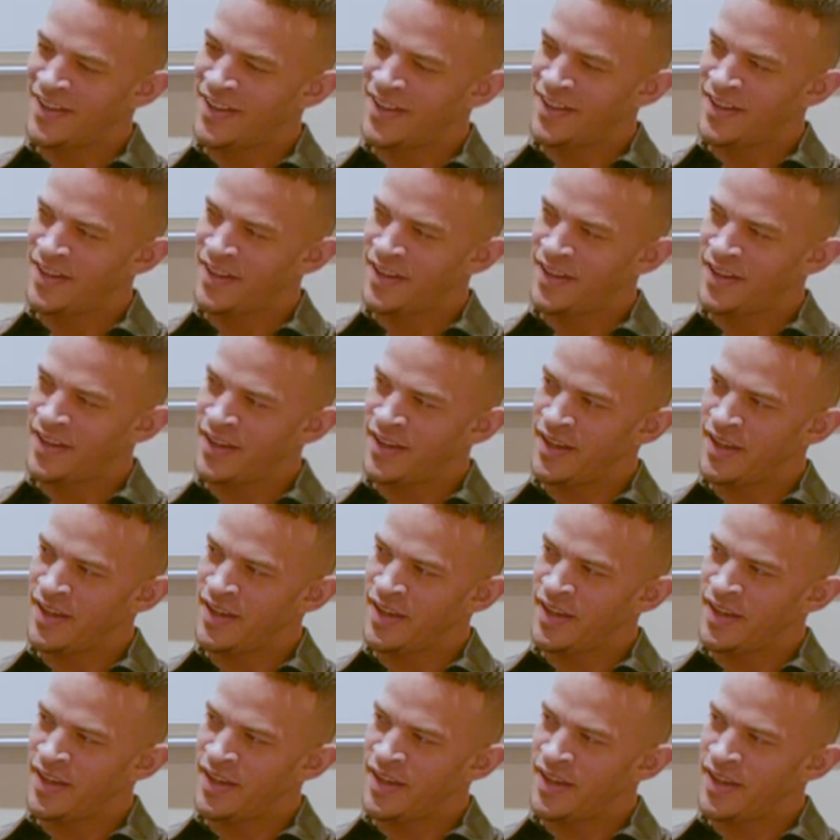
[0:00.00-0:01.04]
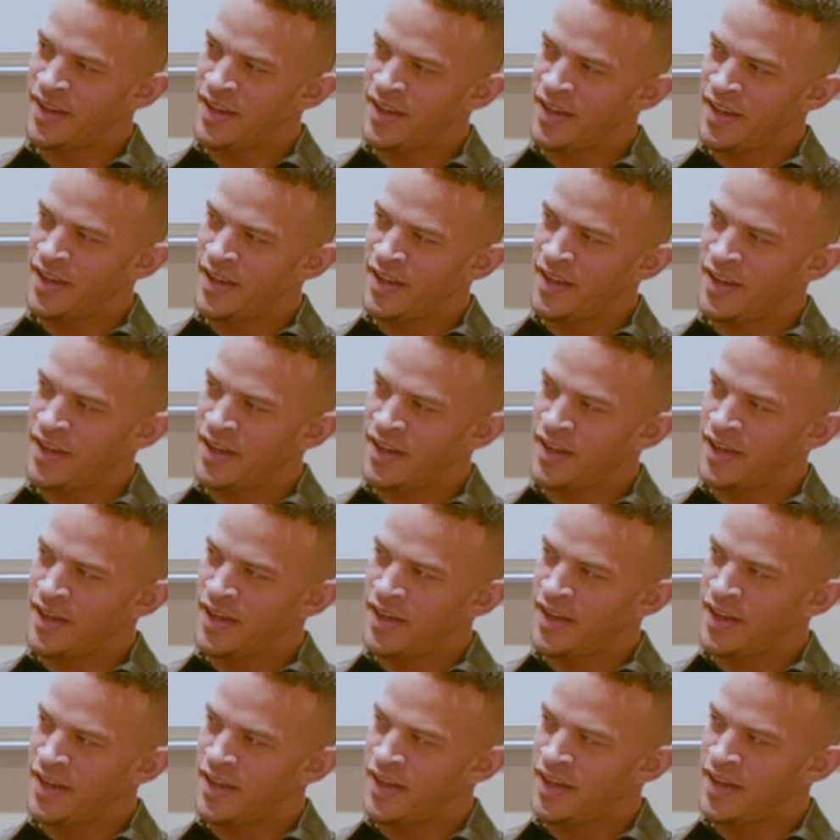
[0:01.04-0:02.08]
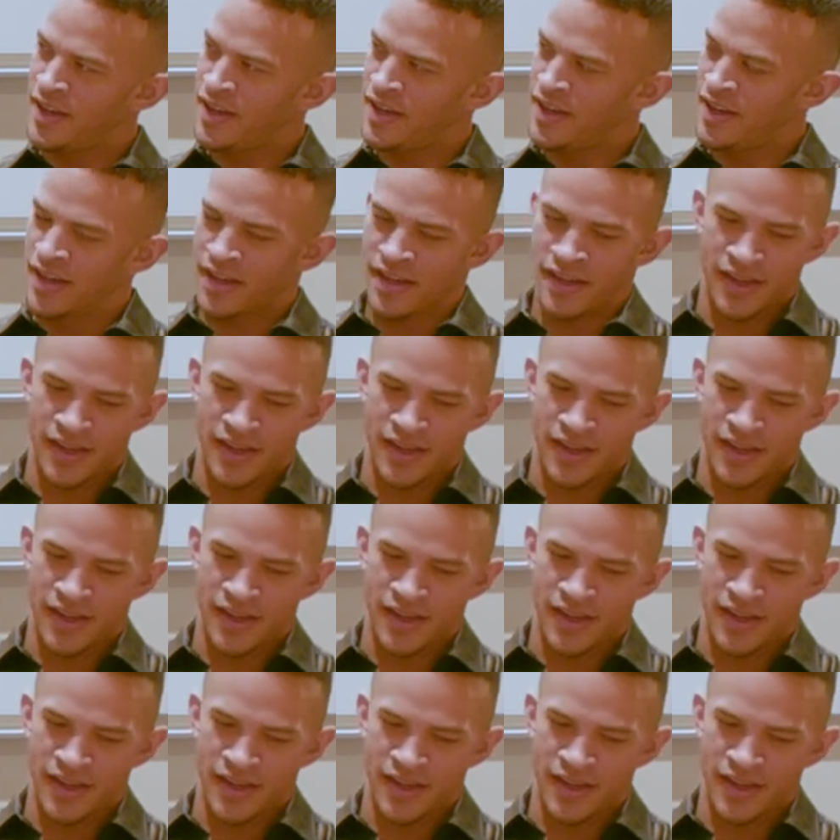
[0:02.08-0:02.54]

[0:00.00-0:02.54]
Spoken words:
(not speaking)